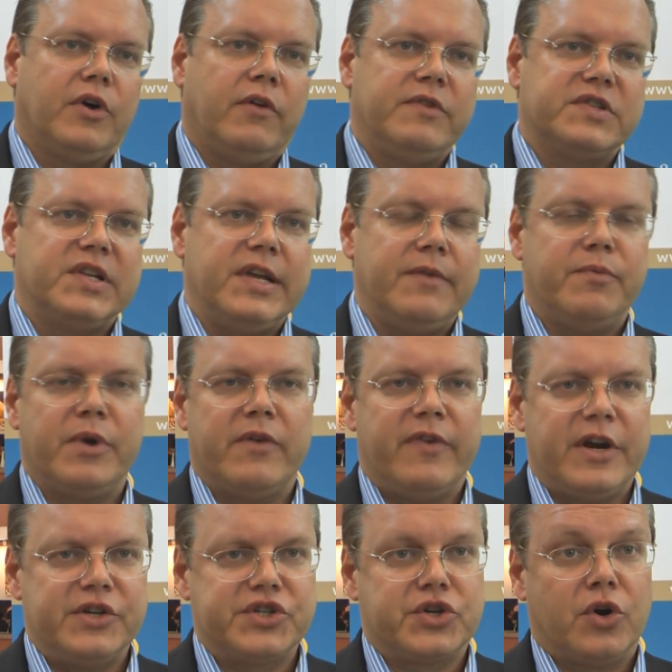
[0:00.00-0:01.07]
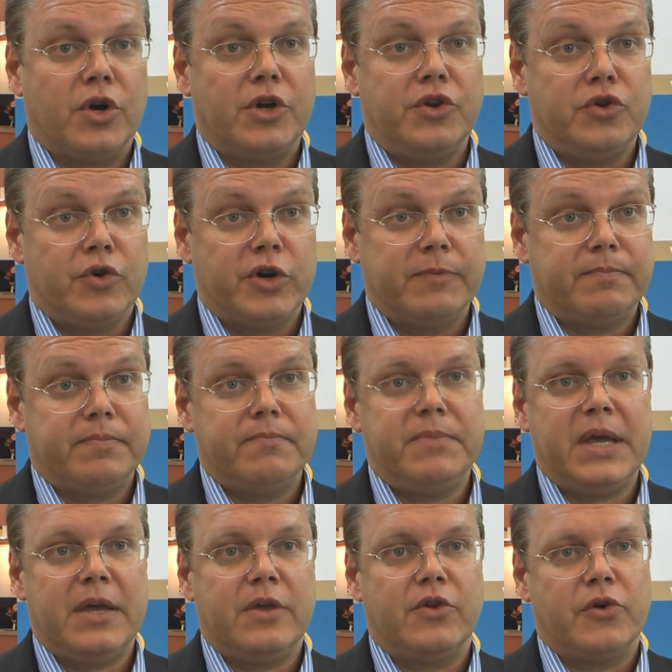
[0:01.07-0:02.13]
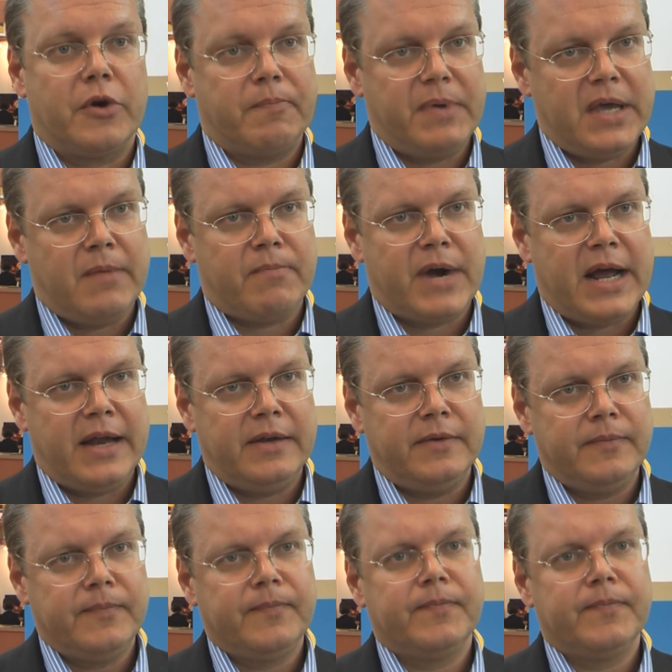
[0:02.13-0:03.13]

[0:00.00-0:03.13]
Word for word: Obviously, we're very strong in Europe, being a European brand.